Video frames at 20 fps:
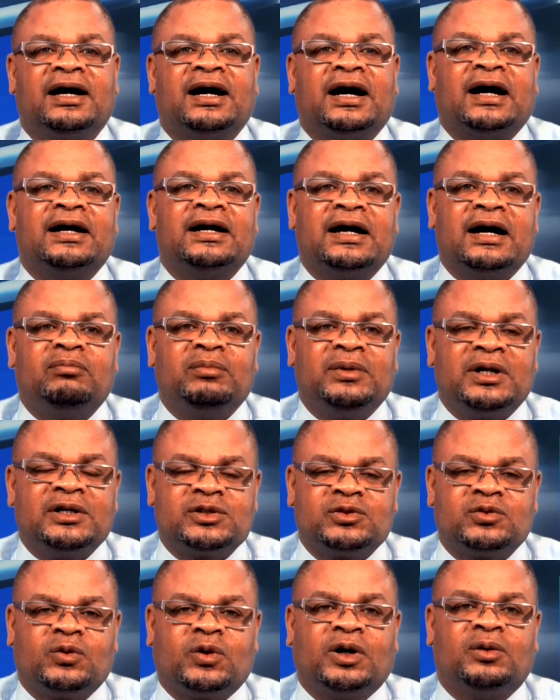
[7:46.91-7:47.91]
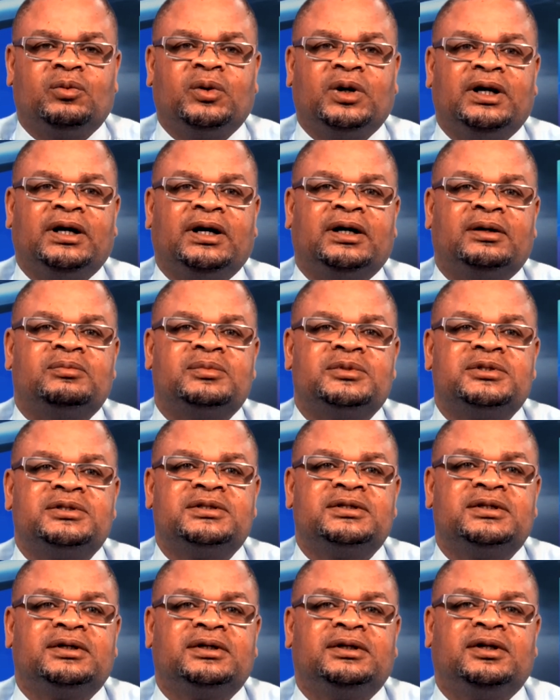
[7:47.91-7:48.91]
I am Lesroy
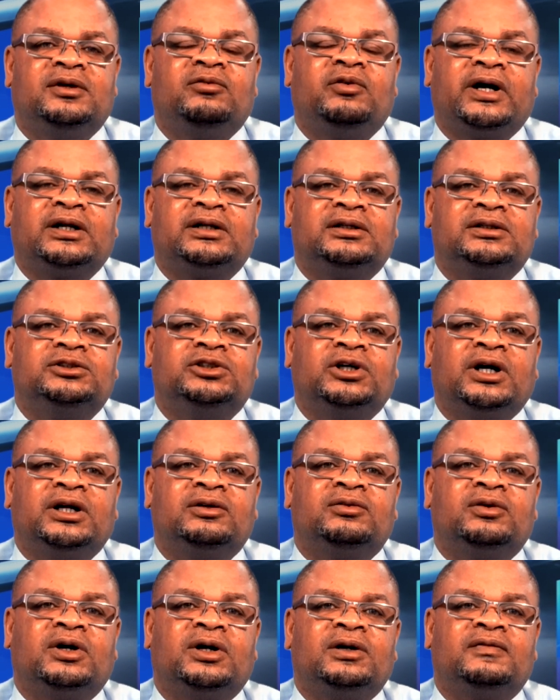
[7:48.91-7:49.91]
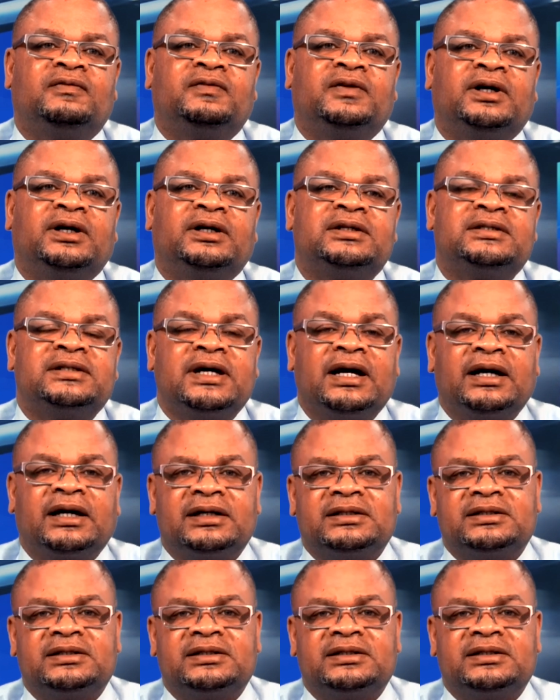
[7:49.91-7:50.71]
Williams, Director General of the St.